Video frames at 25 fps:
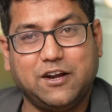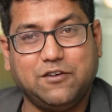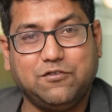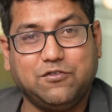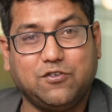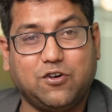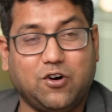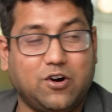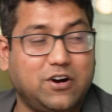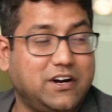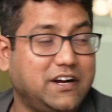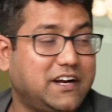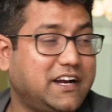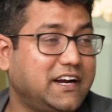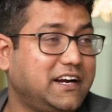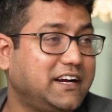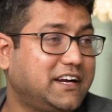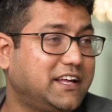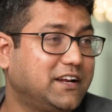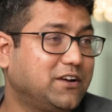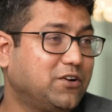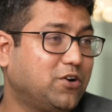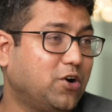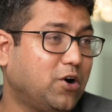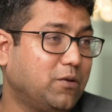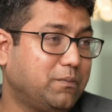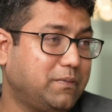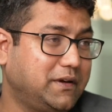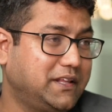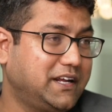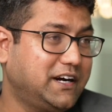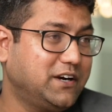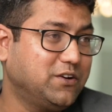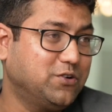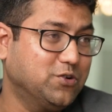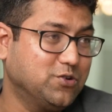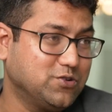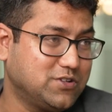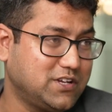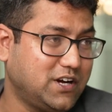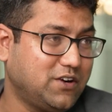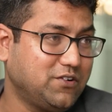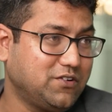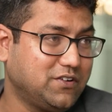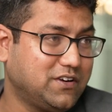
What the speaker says: of content and copy that goes out.